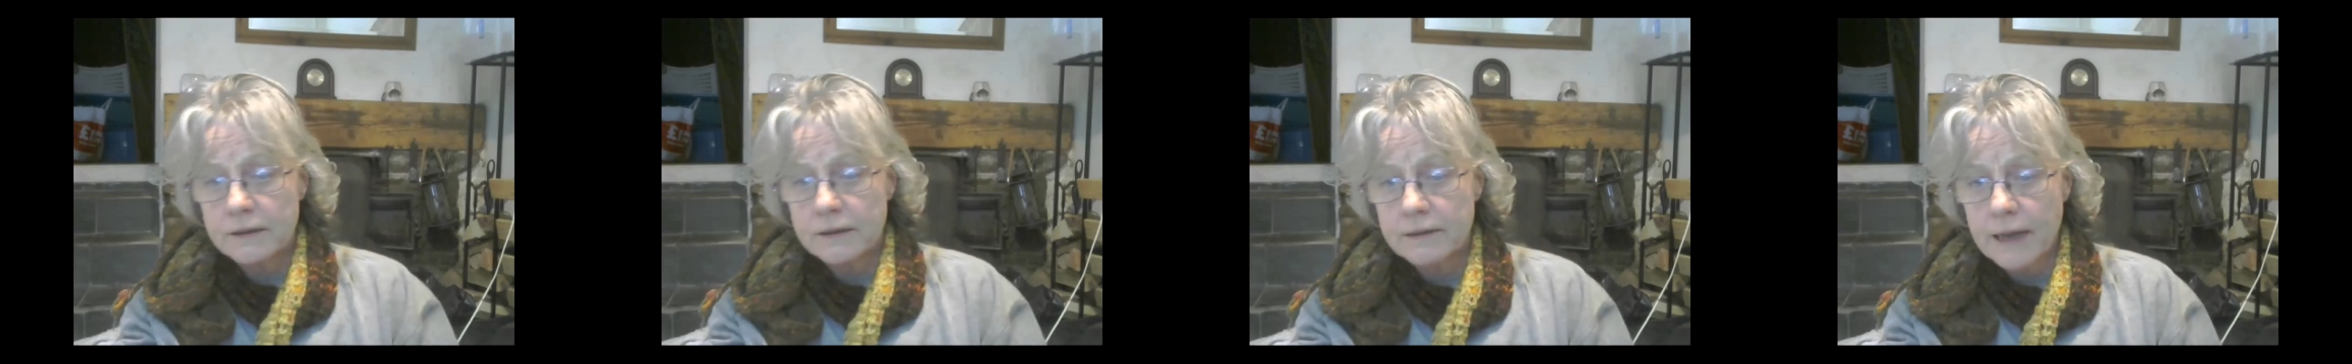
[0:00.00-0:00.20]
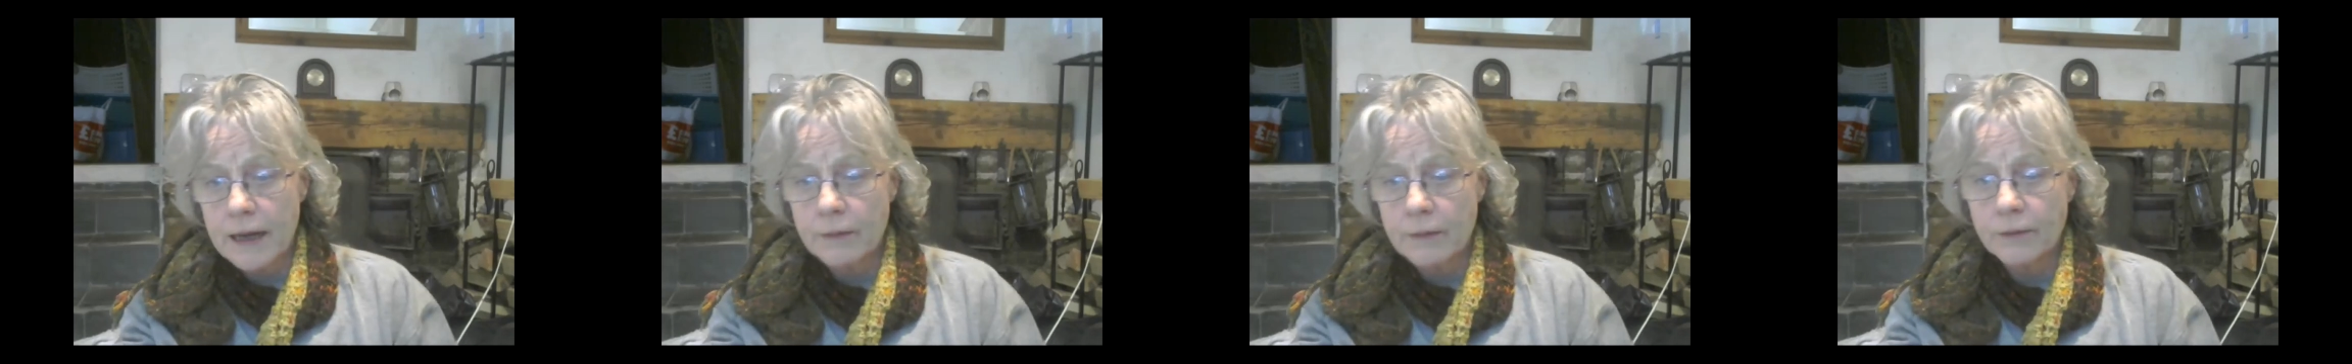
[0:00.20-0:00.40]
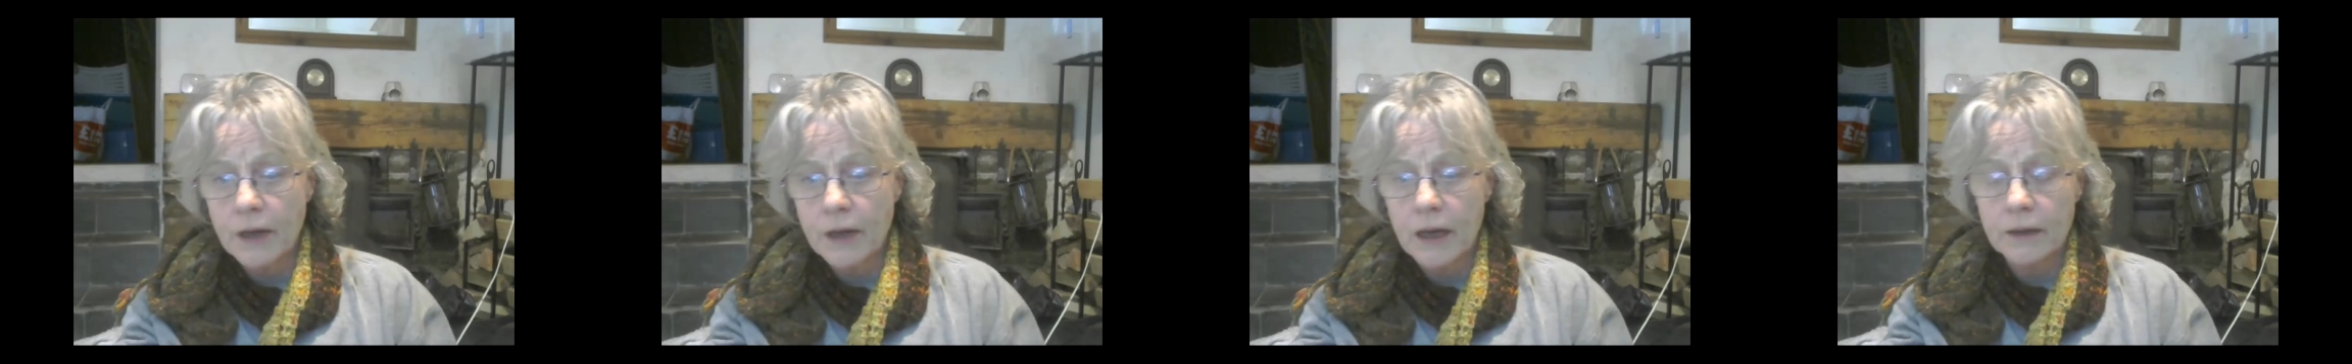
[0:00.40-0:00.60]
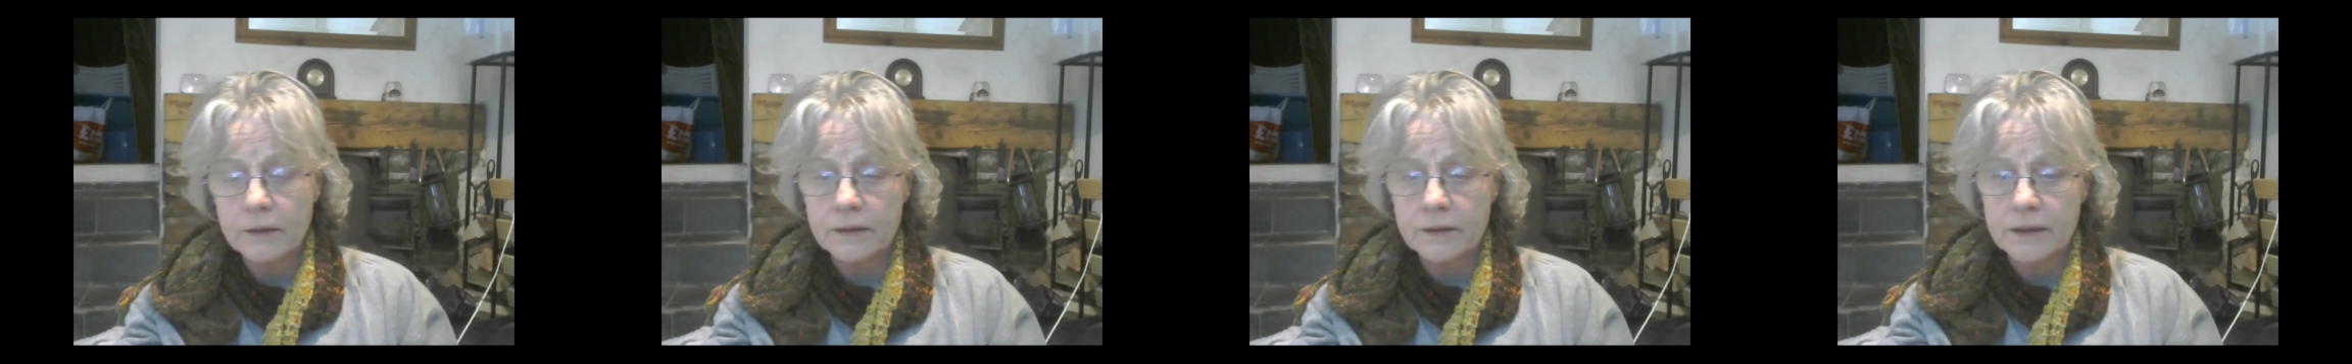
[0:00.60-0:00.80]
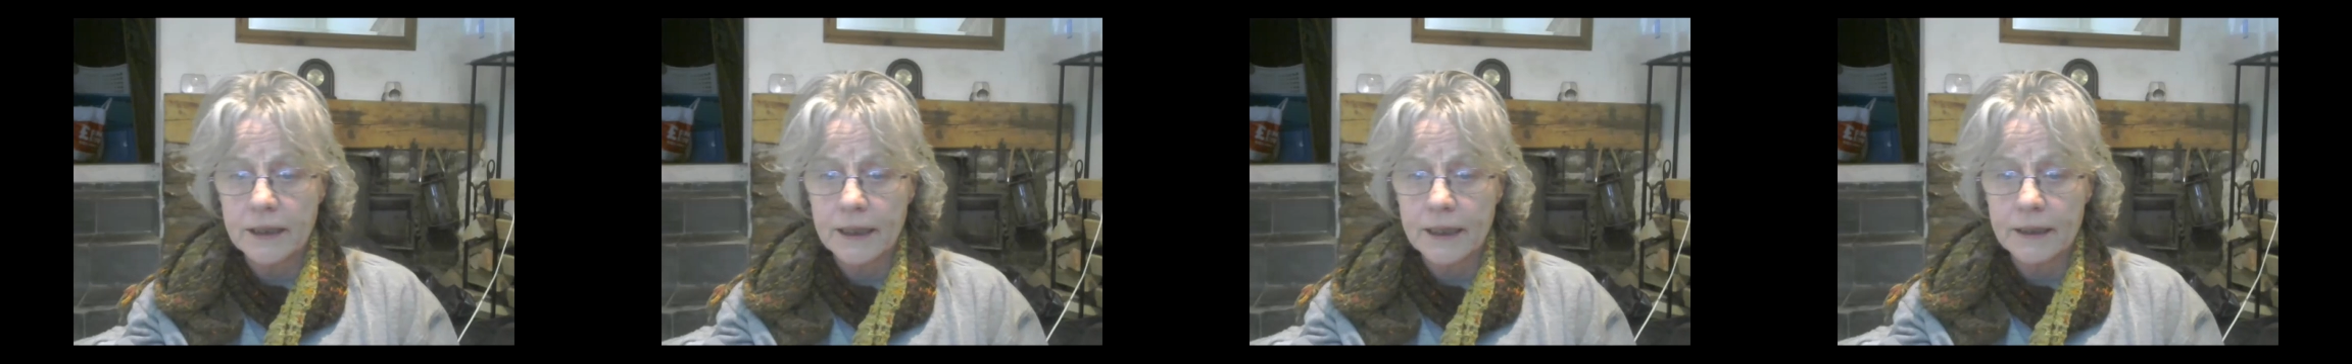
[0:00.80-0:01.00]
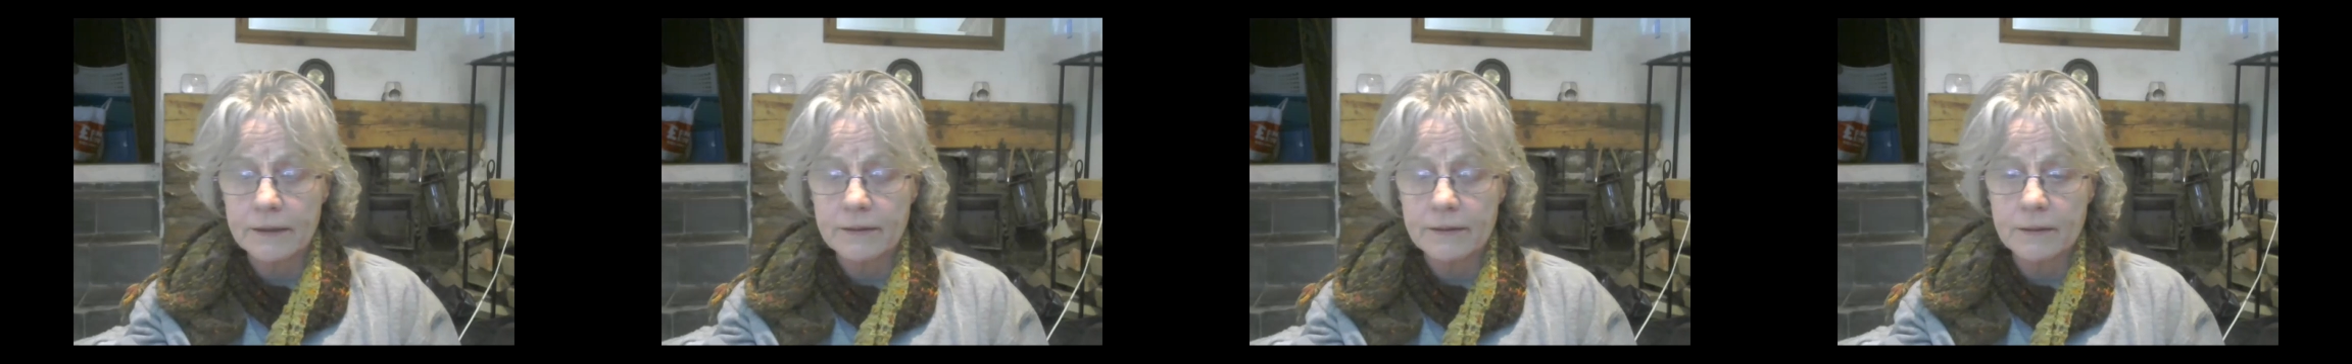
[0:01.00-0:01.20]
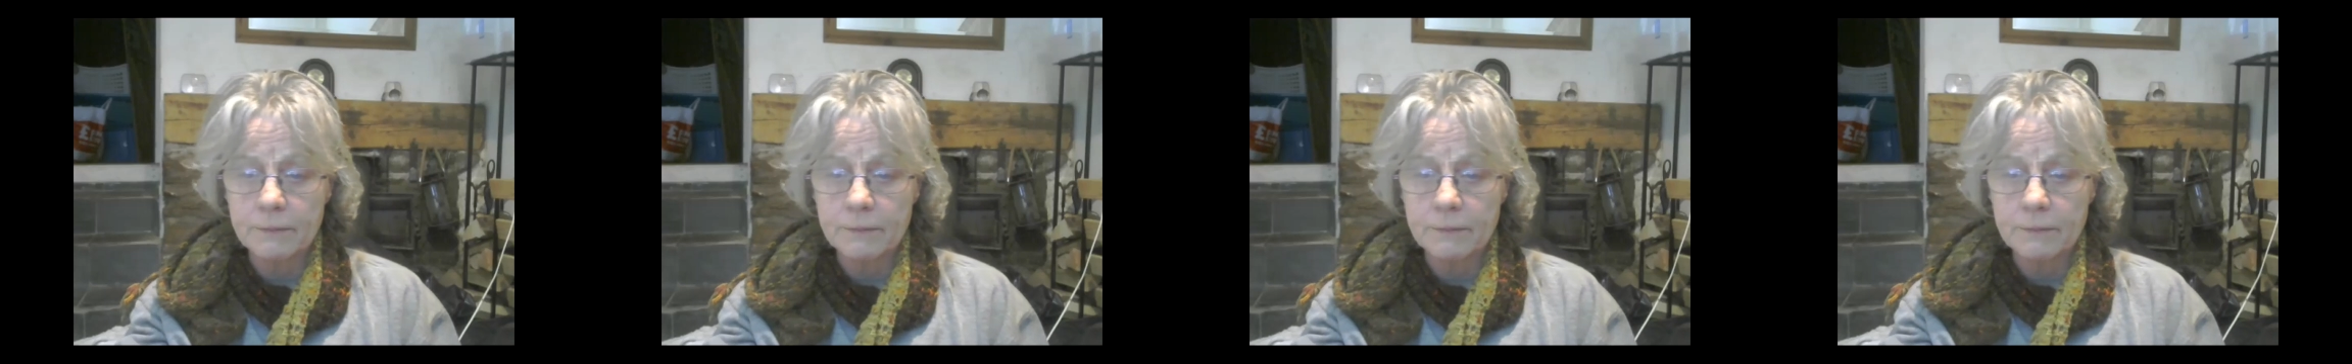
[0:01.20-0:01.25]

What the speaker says: download it